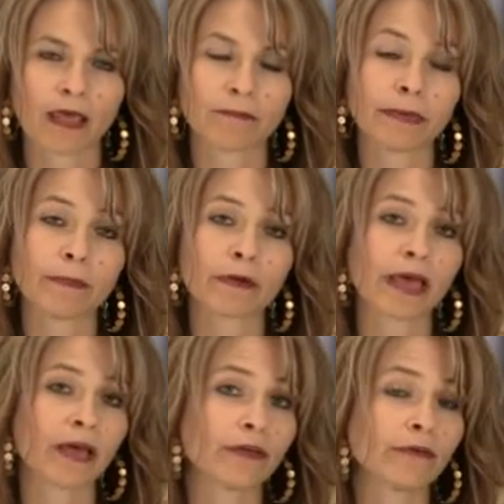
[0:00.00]
And people
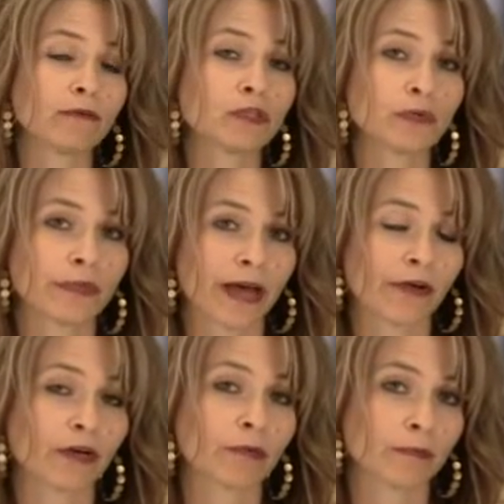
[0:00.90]
can't use you
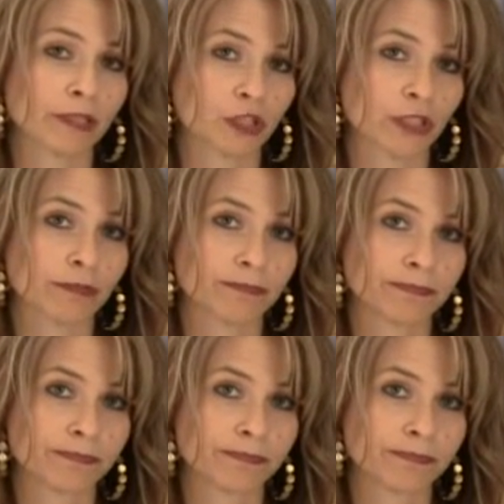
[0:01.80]
without your permission.